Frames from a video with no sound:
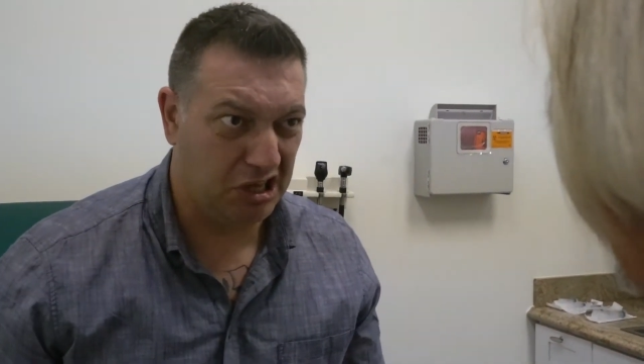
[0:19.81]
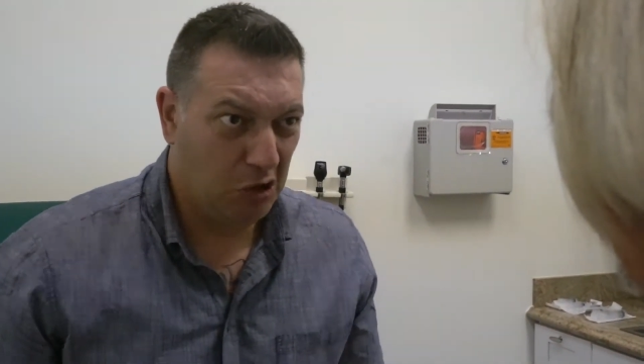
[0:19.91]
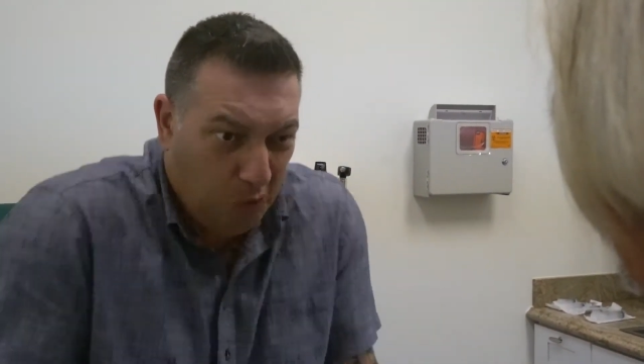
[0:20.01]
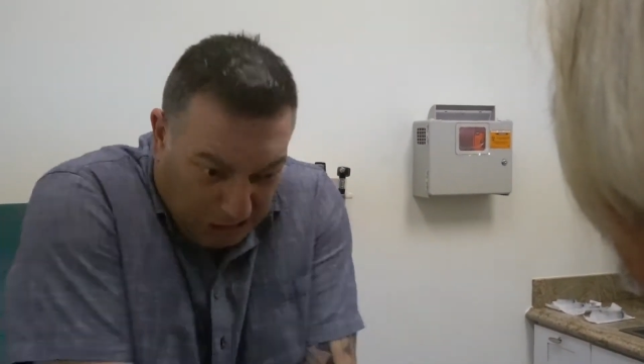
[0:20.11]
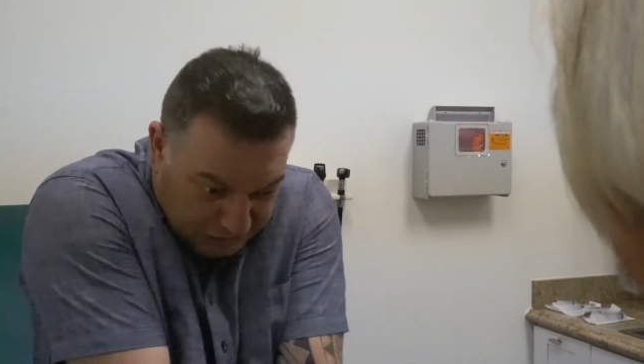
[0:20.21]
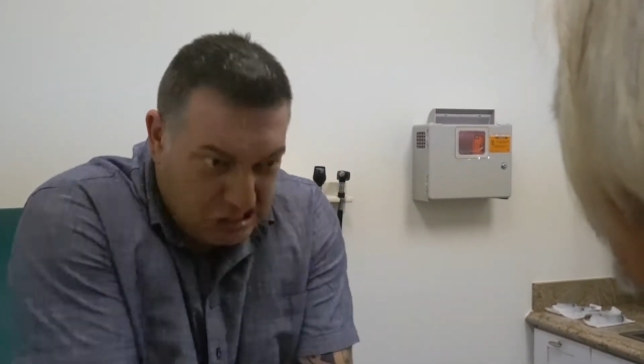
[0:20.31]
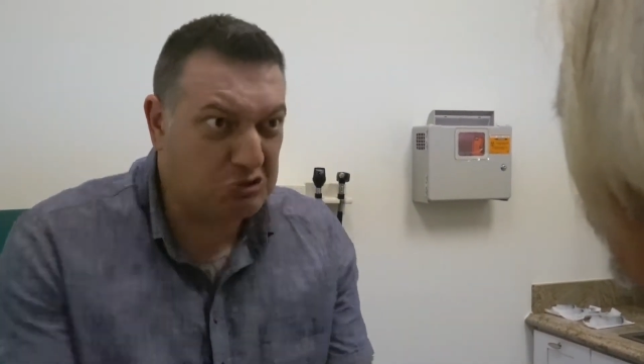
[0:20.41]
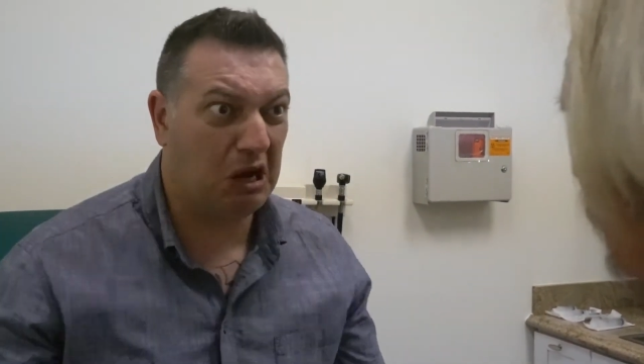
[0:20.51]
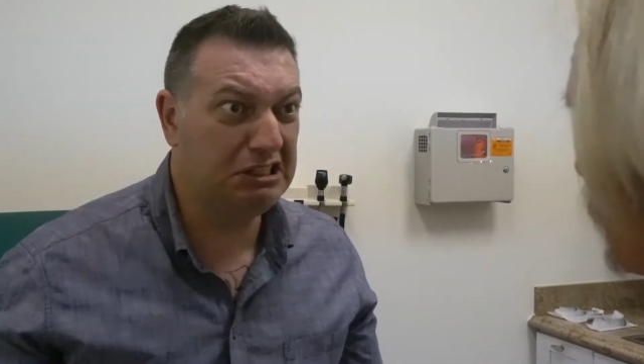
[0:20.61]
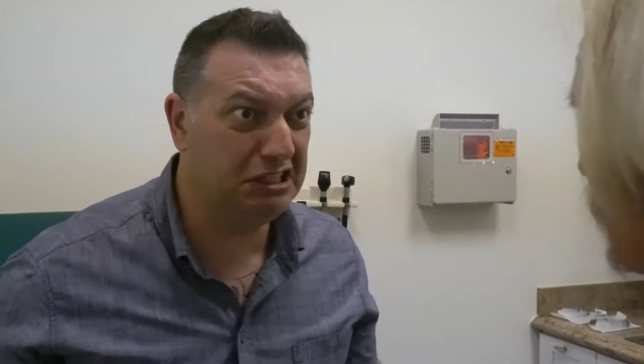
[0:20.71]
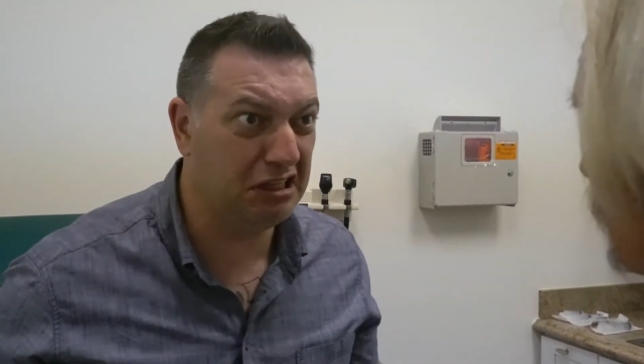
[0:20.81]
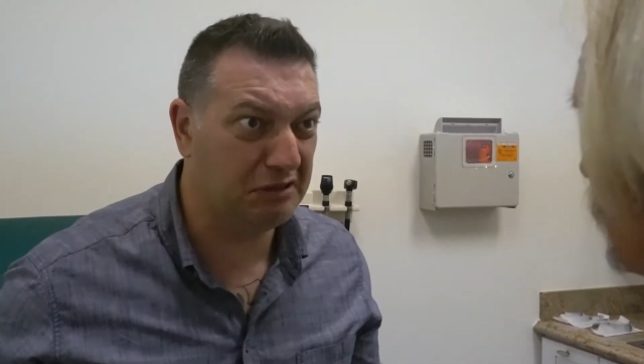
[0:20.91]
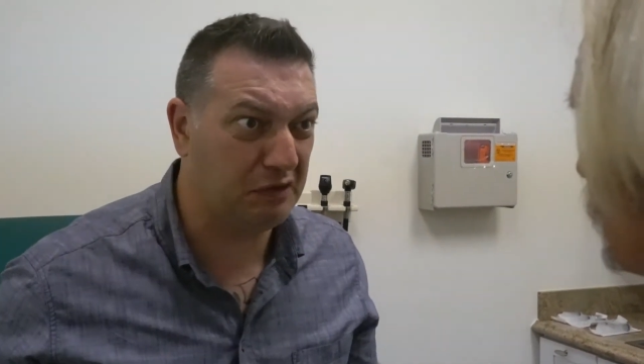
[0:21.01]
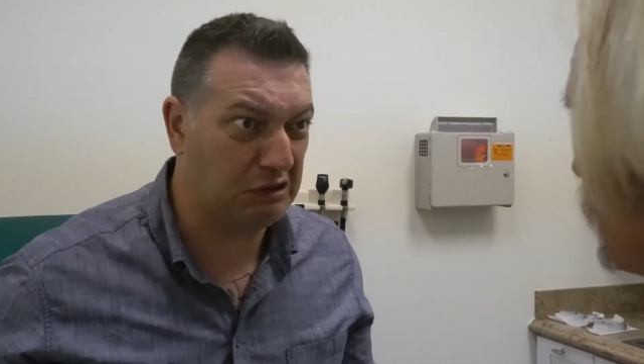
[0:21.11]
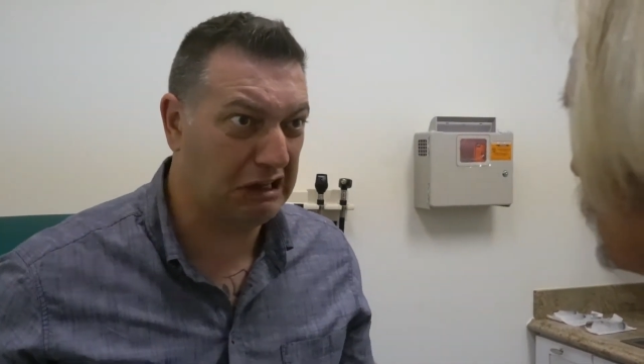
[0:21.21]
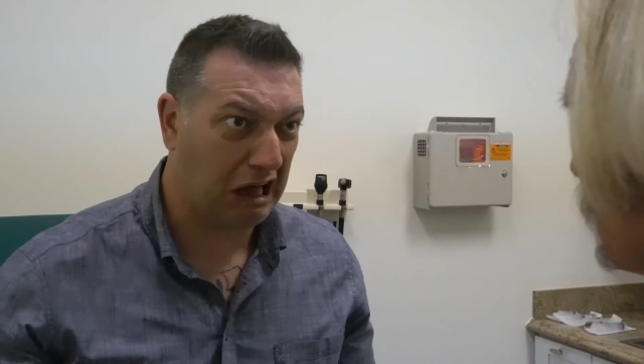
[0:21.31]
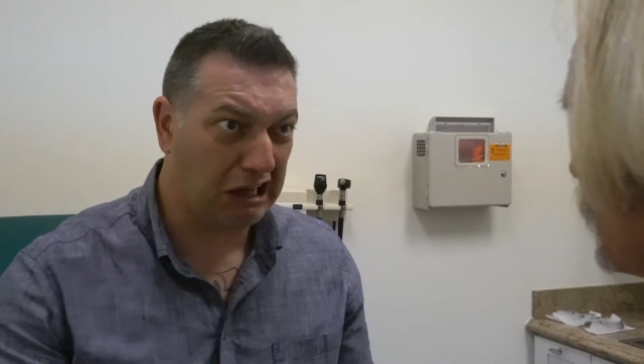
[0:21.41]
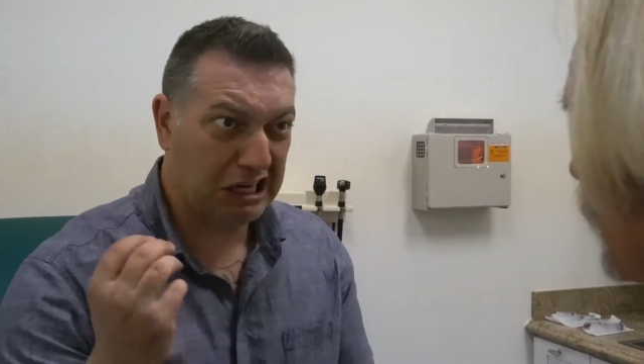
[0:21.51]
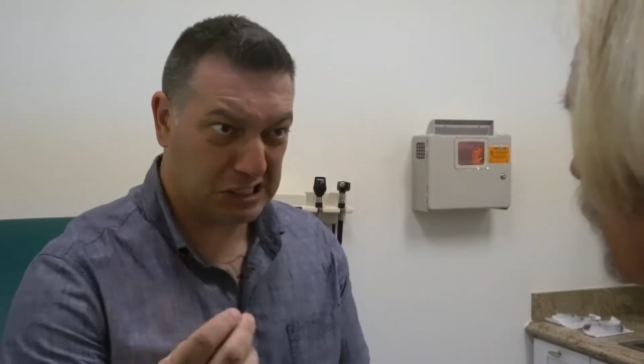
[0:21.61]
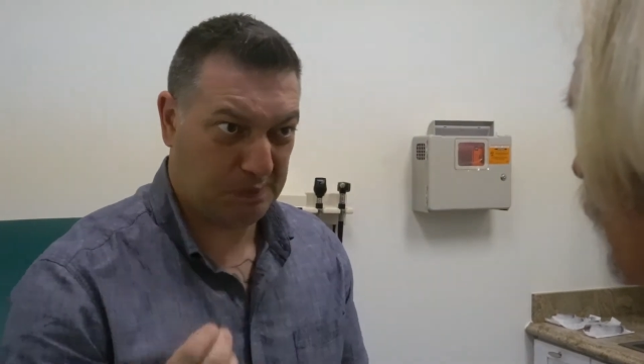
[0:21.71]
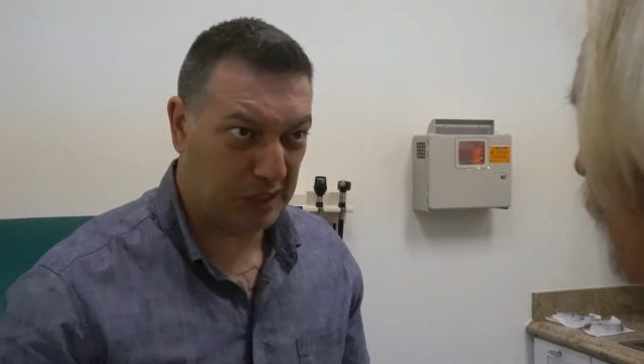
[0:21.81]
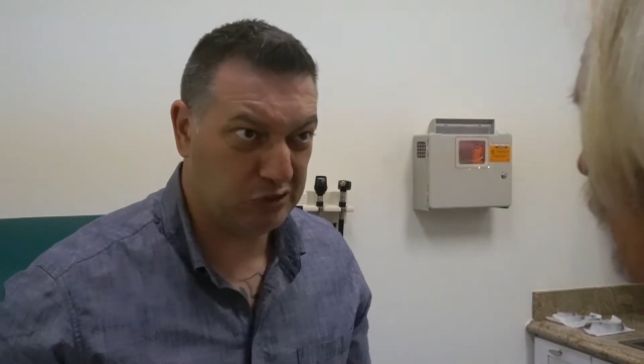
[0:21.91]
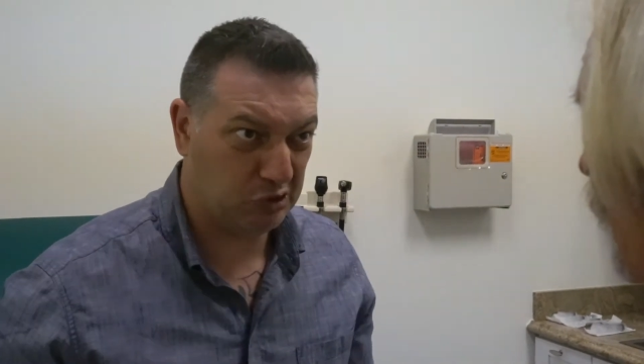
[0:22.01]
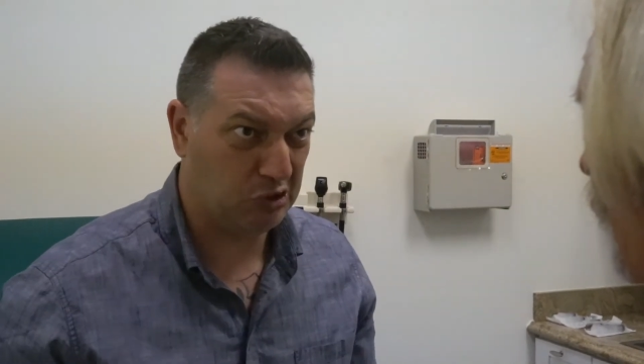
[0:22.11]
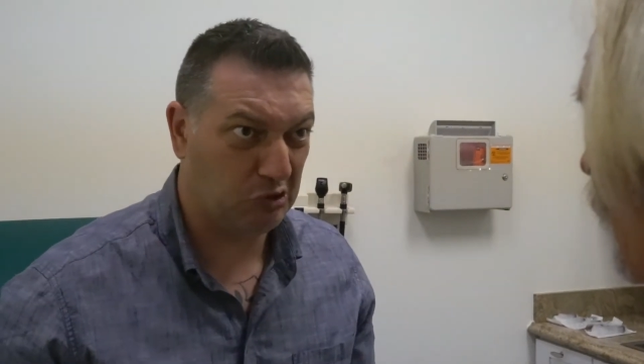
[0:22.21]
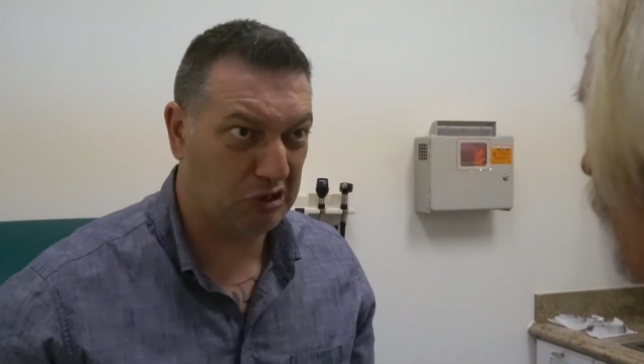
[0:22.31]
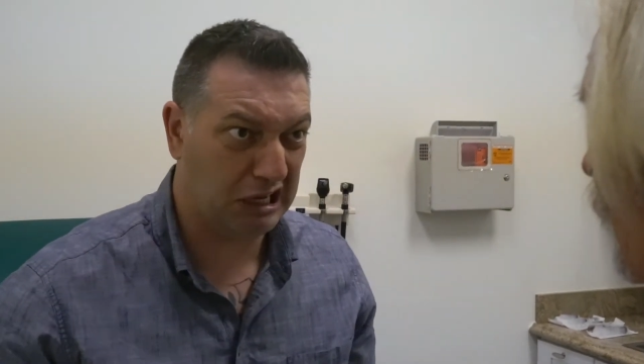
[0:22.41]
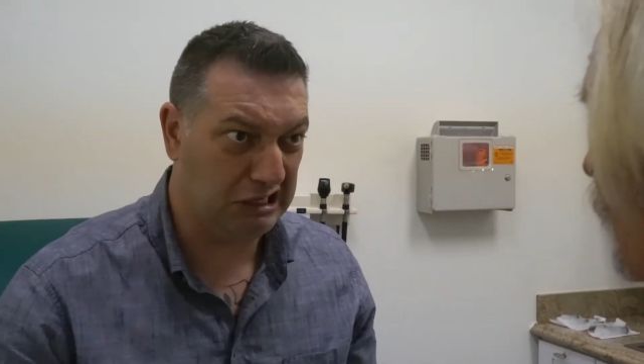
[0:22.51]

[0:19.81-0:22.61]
What else do I need it for, Dara? I'll explain to you, okay?